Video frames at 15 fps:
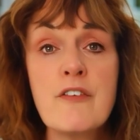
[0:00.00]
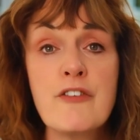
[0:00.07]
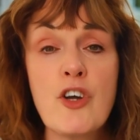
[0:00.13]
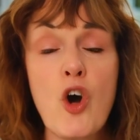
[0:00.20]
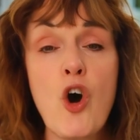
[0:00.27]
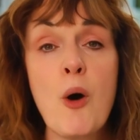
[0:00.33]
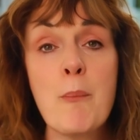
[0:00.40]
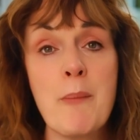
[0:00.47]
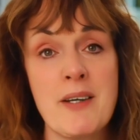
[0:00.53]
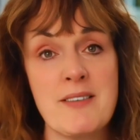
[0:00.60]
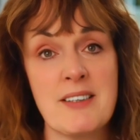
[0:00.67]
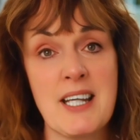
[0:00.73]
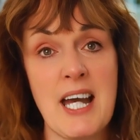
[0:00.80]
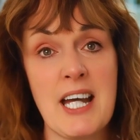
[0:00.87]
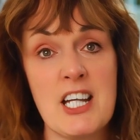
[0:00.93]
if you're on
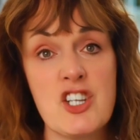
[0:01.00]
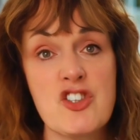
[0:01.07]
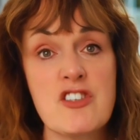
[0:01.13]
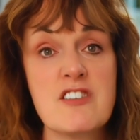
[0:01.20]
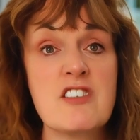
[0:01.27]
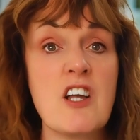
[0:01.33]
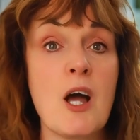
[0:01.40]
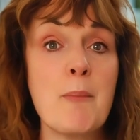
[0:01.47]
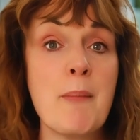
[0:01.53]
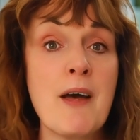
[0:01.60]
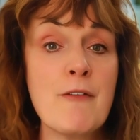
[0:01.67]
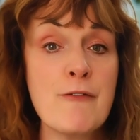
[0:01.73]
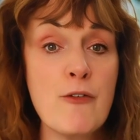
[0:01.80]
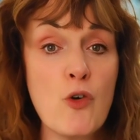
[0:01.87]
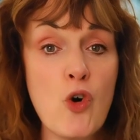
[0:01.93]
medications like
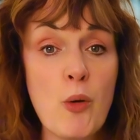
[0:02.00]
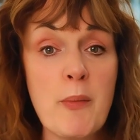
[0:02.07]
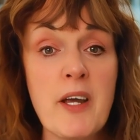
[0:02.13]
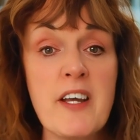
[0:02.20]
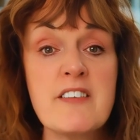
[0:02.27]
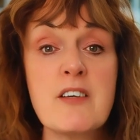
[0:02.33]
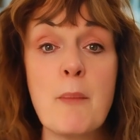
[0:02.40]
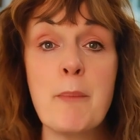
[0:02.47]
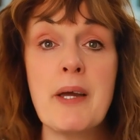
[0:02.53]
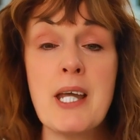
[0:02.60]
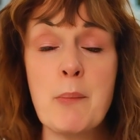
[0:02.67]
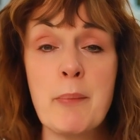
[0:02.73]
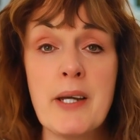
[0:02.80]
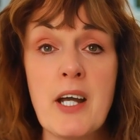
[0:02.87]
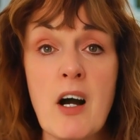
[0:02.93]
metformin,
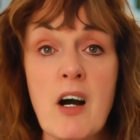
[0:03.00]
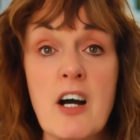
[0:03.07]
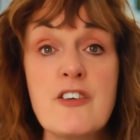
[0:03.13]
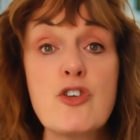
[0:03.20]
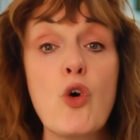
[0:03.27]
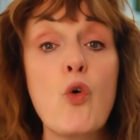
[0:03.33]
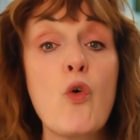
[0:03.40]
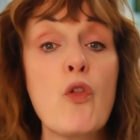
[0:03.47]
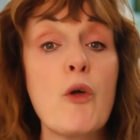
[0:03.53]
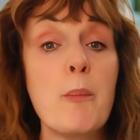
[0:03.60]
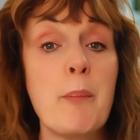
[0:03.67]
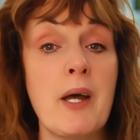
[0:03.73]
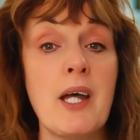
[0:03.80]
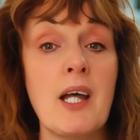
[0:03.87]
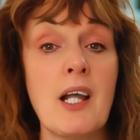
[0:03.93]
PPIs, or the
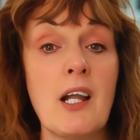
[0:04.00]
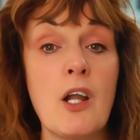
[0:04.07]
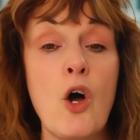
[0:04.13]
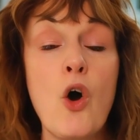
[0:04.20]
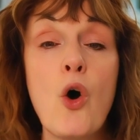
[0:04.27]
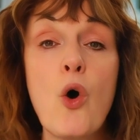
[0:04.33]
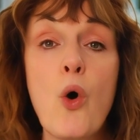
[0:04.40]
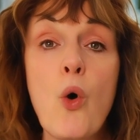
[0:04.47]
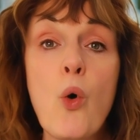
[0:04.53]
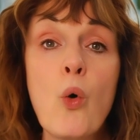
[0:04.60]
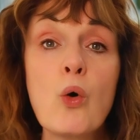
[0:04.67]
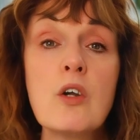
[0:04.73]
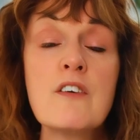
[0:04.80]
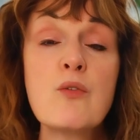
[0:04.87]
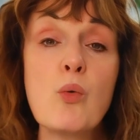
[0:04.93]
pill,
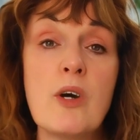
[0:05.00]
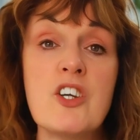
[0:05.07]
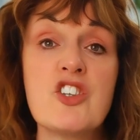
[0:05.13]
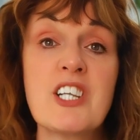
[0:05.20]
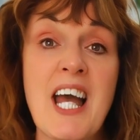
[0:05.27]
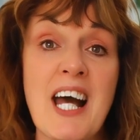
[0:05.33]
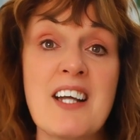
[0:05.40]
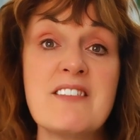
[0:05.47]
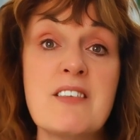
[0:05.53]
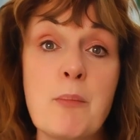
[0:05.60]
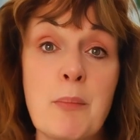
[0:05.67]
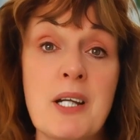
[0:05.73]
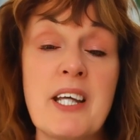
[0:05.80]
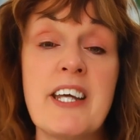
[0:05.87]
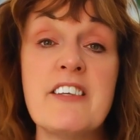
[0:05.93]
all of which can
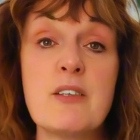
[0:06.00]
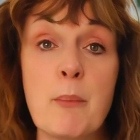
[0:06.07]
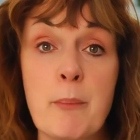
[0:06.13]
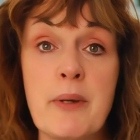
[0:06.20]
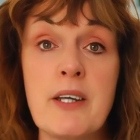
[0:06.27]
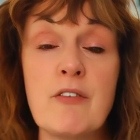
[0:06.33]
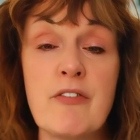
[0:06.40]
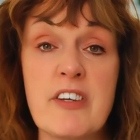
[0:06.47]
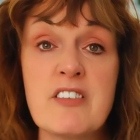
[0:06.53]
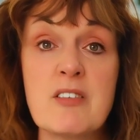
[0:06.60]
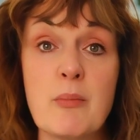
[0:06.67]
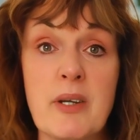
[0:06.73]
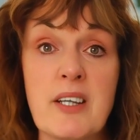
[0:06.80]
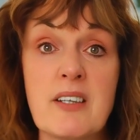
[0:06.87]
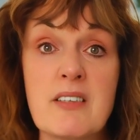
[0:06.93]
deplete B
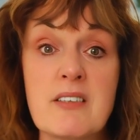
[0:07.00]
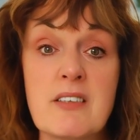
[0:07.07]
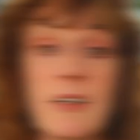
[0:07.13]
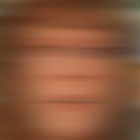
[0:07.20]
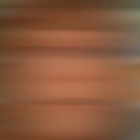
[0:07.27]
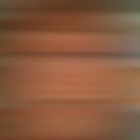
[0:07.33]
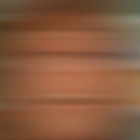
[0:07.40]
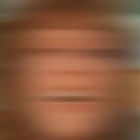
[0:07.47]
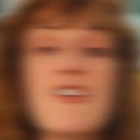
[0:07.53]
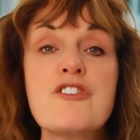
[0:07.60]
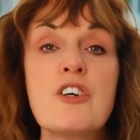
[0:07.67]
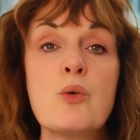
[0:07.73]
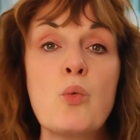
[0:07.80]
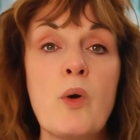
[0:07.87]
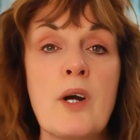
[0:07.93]
vitamins.
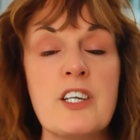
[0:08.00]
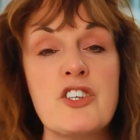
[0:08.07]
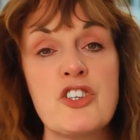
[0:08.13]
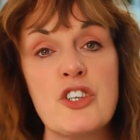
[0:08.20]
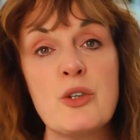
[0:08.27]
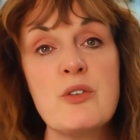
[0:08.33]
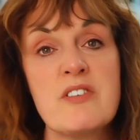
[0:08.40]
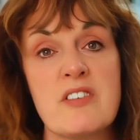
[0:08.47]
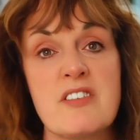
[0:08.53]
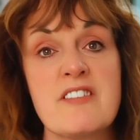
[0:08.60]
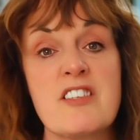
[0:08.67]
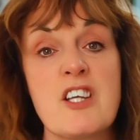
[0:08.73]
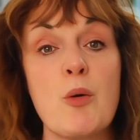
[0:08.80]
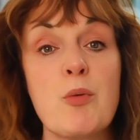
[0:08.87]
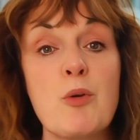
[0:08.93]
So when choosing
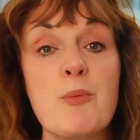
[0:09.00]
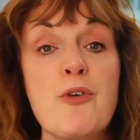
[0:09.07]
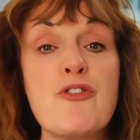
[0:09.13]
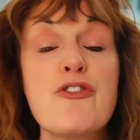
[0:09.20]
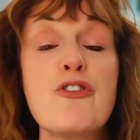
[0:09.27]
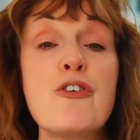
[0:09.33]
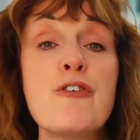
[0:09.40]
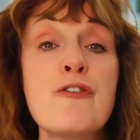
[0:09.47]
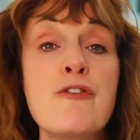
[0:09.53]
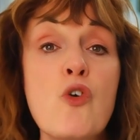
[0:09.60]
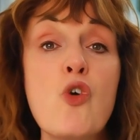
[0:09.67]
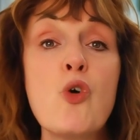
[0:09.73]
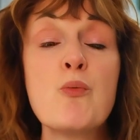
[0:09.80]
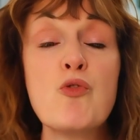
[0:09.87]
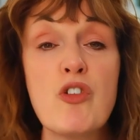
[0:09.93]
supplements, the
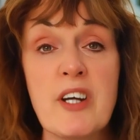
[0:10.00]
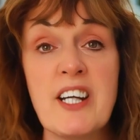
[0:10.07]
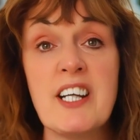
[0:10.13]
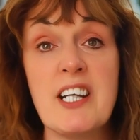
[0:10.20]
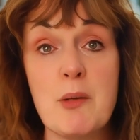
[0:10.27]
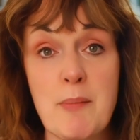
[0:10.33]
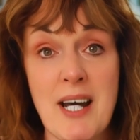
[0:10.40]
form really